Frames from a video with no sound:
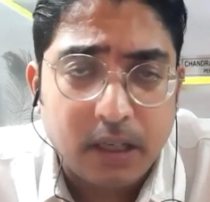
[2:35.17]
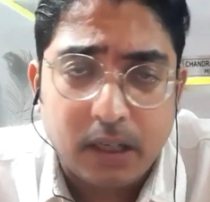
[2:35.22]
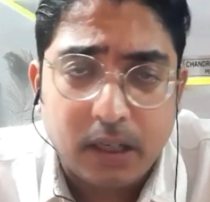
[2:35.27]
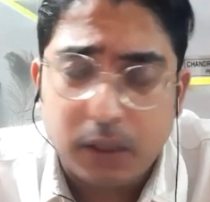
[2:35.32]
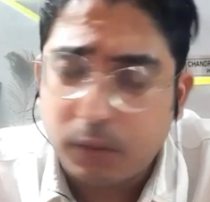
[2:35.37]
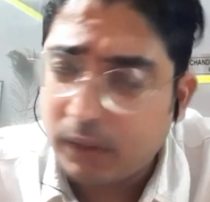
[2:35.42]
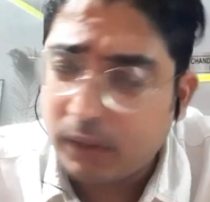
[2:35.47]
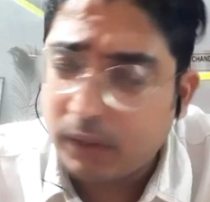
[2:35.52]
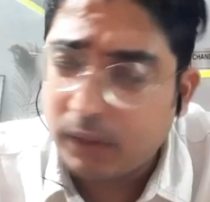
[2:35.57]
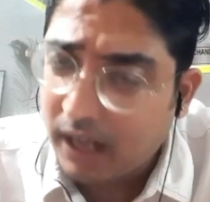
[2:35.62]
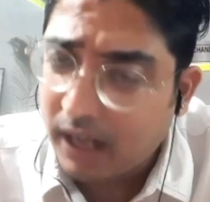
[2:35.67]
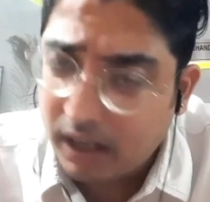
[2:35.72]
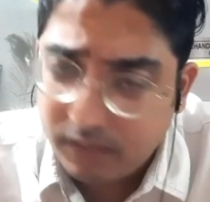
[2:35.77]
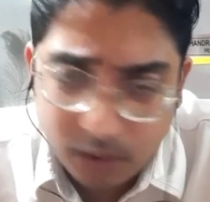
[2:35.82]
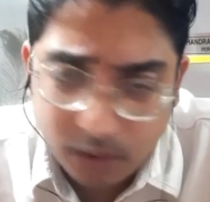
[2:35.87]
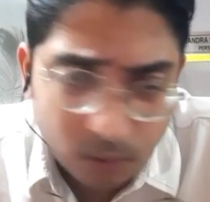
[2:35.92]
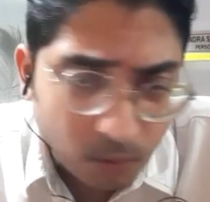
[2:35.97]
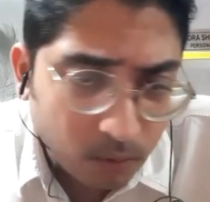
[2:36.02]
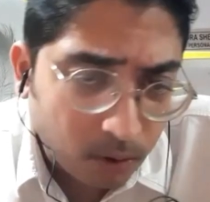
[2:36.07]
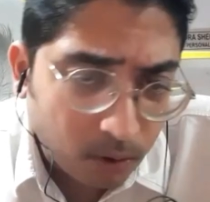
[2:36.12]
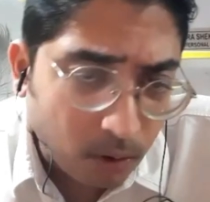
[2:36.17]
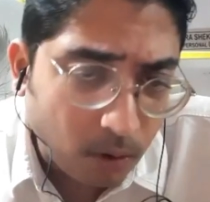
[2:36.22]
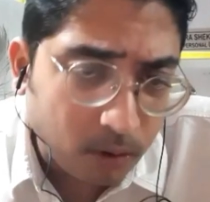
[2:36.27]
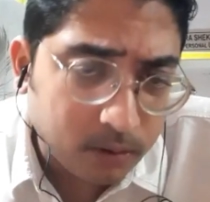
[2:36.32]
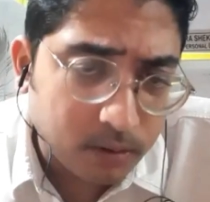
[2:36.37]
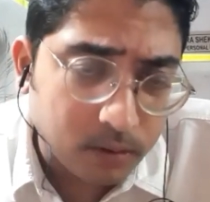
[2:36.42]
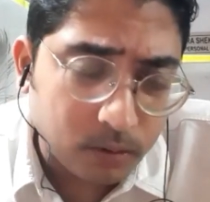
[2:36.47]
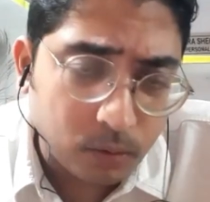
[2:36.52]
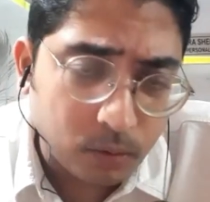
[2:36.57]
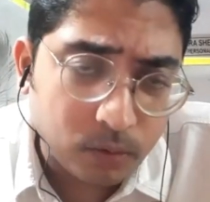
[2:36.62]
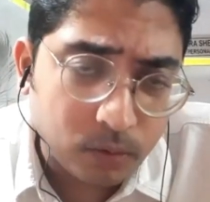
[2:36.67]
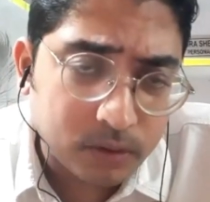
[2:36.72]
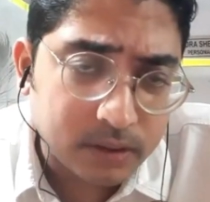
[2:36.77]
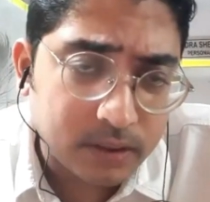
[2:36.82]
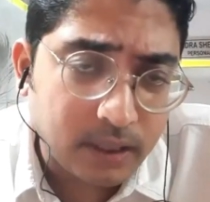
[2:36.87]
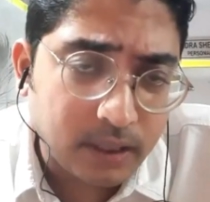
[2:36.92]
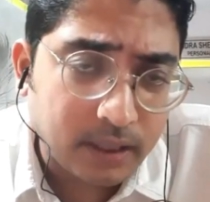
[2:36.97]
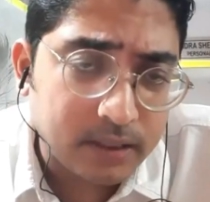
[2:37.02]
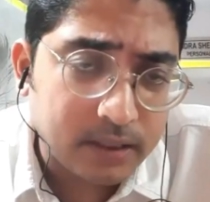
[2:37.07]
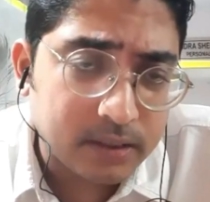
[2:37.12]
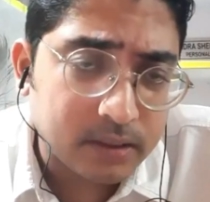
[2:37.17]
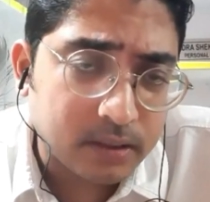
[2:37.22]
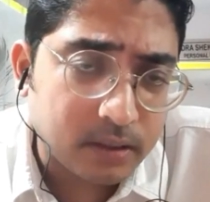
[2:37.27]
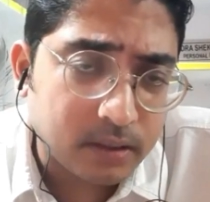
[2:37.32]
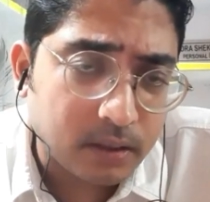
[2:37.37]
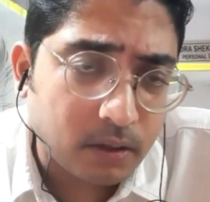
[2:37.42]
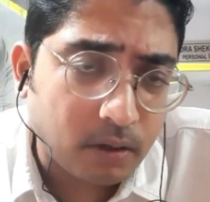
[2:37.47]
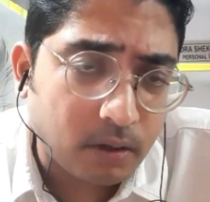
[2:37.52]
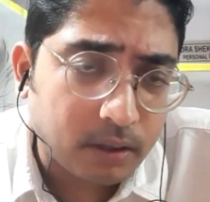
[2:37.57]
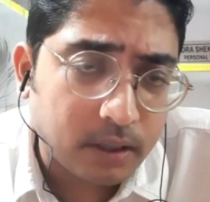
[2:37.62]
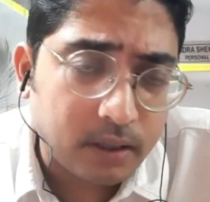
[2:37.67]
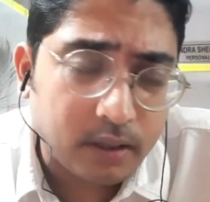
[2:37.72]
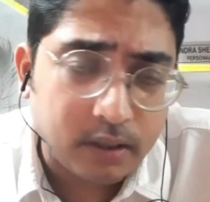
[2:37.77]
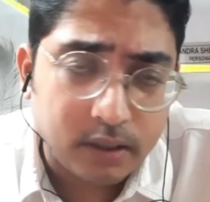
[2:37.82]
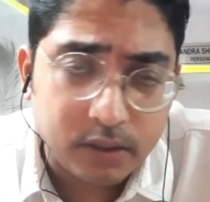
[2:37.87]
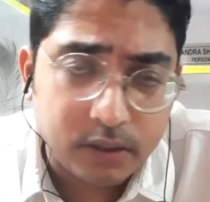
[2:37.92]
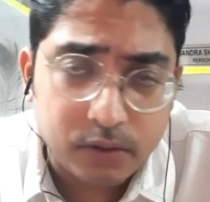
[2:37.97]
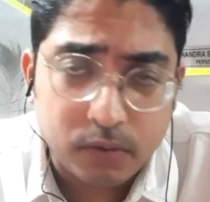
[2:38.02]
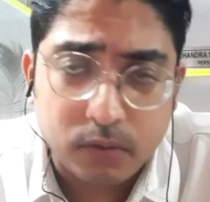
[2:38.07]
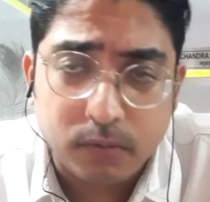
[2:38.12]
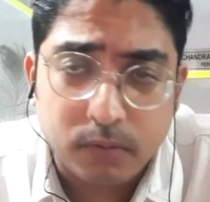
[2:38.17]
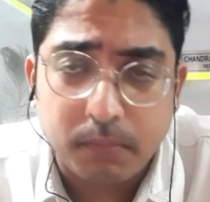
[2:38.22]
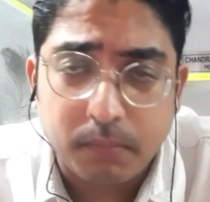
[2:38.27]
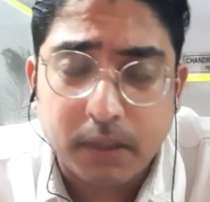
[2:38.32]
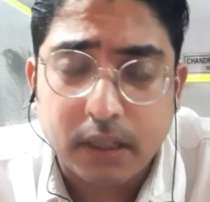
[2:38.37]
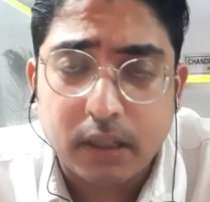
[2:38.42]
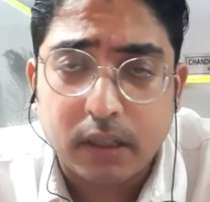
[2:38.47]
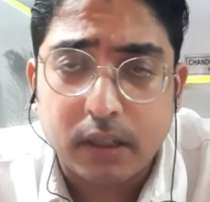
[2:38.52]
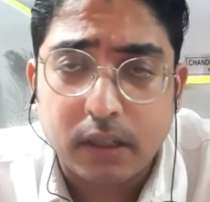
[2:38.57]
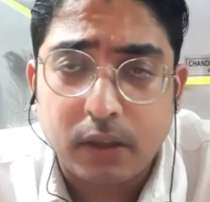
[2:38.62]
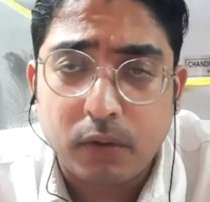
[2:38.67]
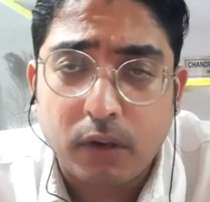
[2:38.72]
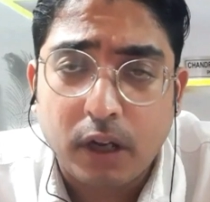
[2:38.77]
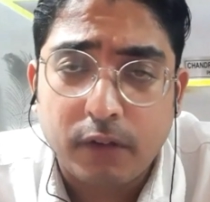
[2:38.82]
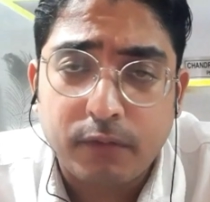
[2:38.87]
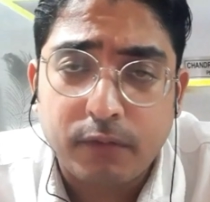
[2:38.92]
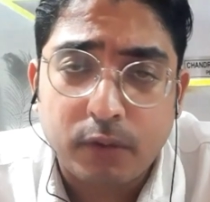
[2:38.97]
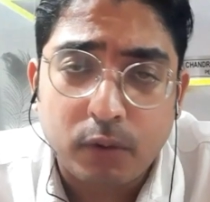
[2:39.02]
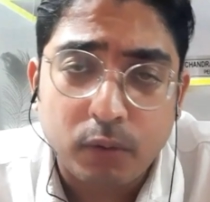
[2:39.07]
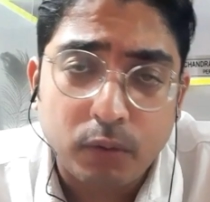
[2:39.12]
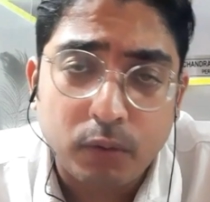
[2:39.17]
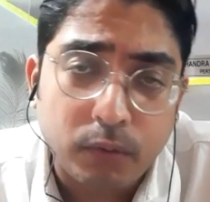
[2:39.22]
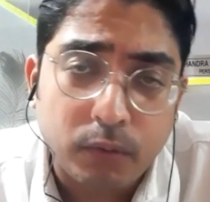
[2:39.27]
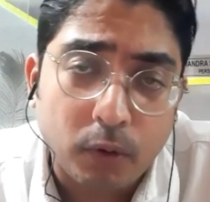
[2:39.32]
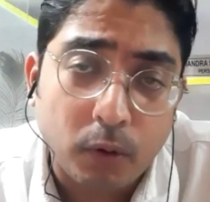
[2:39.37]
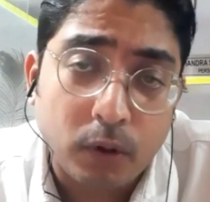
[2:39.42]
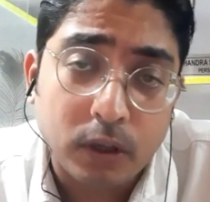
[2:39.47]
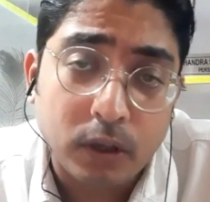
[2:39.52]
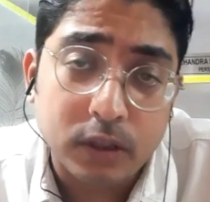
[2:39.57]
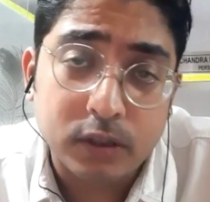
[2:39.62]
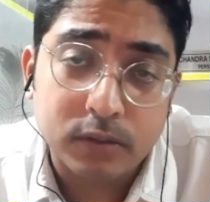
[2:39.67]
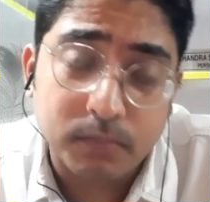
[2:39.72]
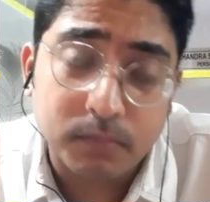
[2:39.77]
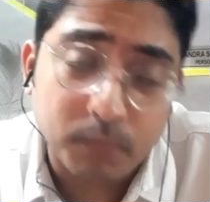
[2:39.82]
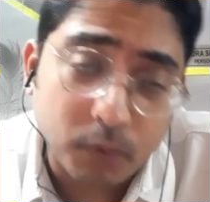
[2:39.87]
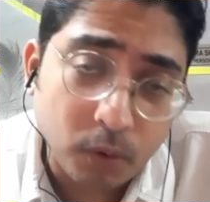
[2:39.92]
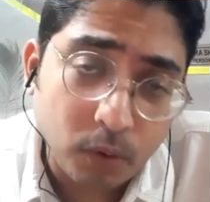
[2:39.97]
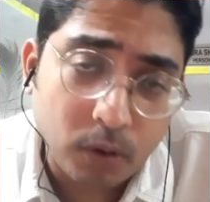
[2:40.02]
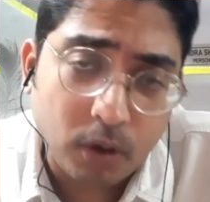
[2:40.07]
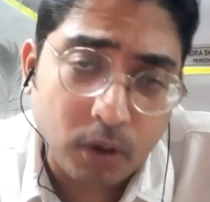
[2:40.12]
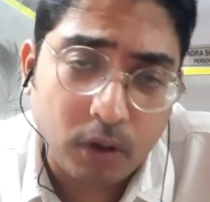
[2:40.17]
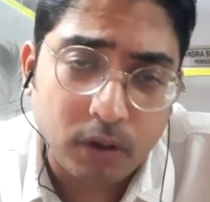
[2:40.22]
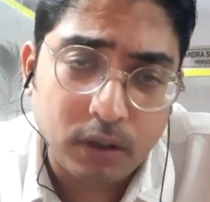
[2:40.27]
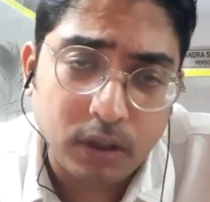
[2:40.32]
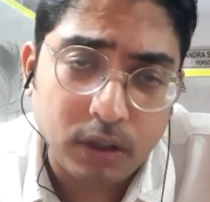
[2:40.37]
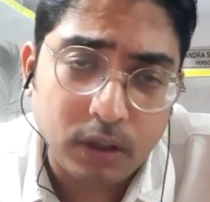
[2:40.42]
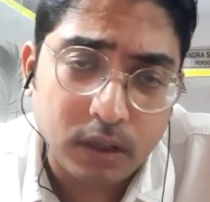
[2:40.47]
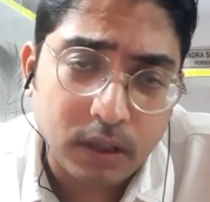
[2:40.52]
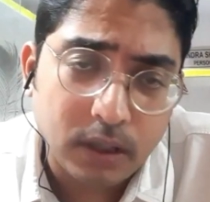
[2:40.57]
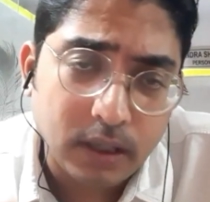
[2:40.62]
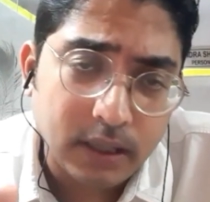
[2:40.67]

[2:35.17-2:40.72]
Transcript: You can have your own notes, that is not an issue, but you have to focus more on